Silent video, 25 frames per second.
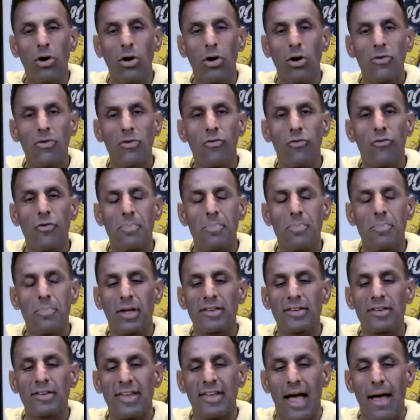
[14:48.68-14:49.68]
for people to
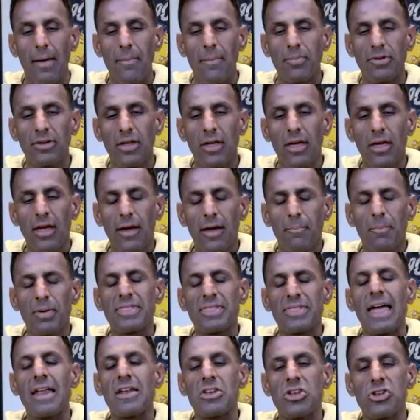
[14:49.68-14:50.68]
accept but
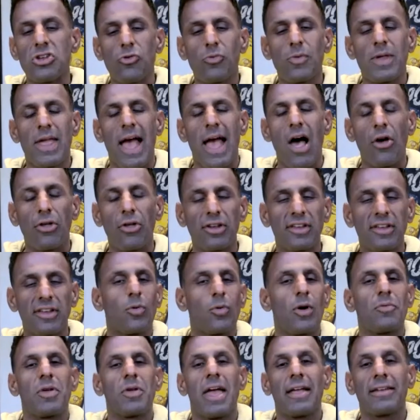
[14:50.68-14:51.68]
that new reality is
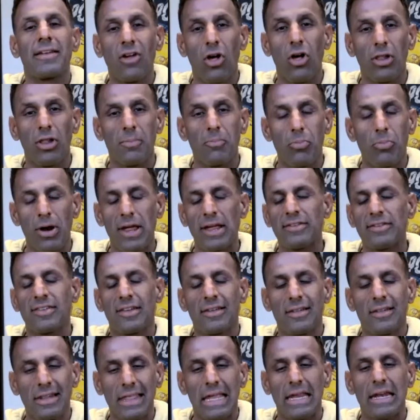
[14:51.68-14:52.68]
one we have to all embrace
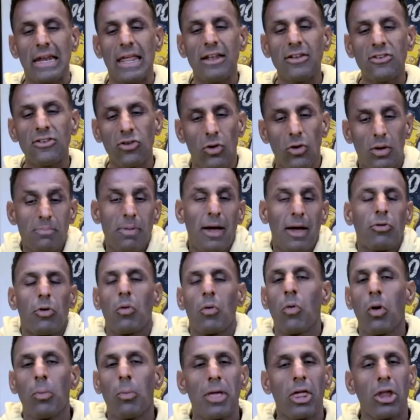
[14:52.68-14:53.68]
and lean into. And by the way,
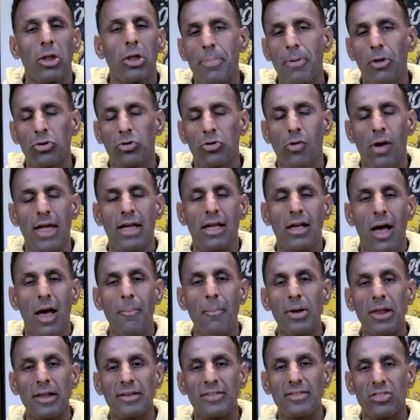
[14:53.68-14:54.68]
we'll be able to build great
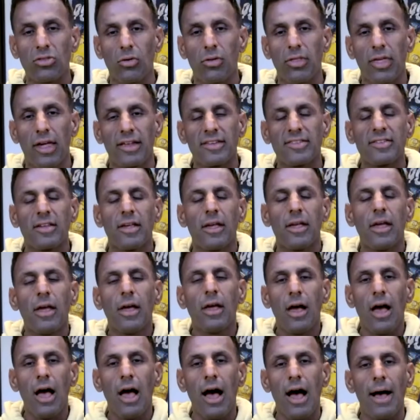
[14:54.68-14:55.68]
companies through this.
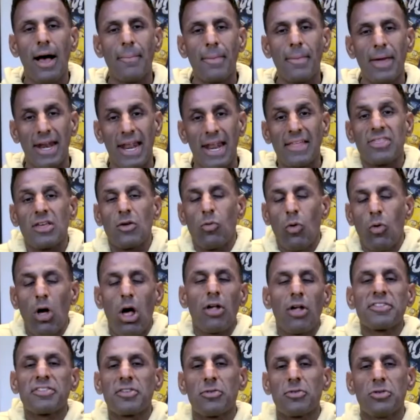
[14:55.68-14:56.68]
Um, and I think we'll
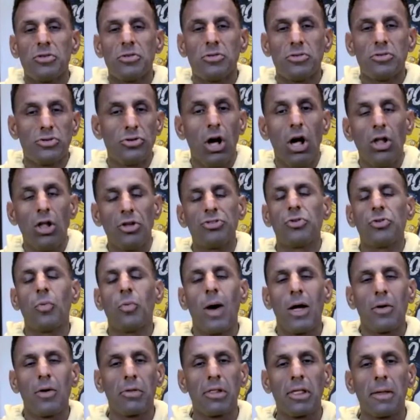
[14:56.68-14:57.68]
also all do
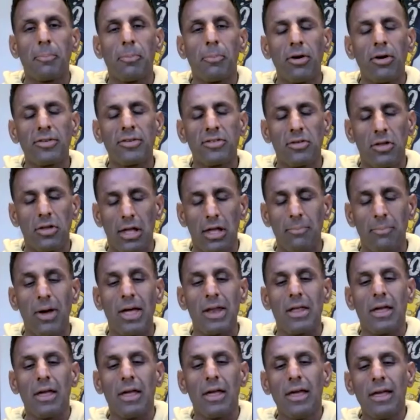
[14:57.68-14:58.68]
well really personally,
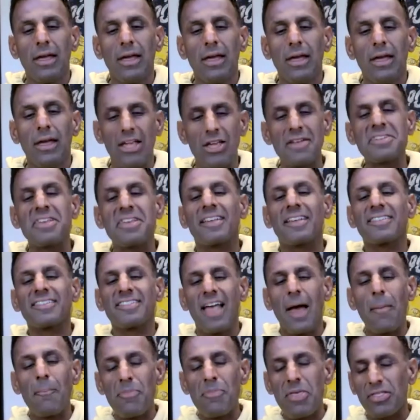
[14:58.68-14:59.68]
but you have to
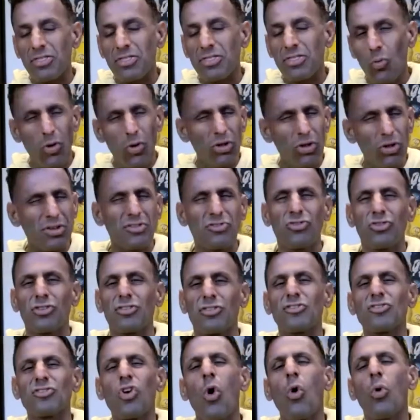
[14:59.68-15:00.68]
accept that the world is
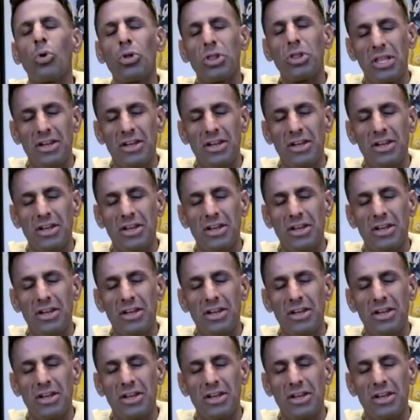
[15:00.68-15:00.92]
just totally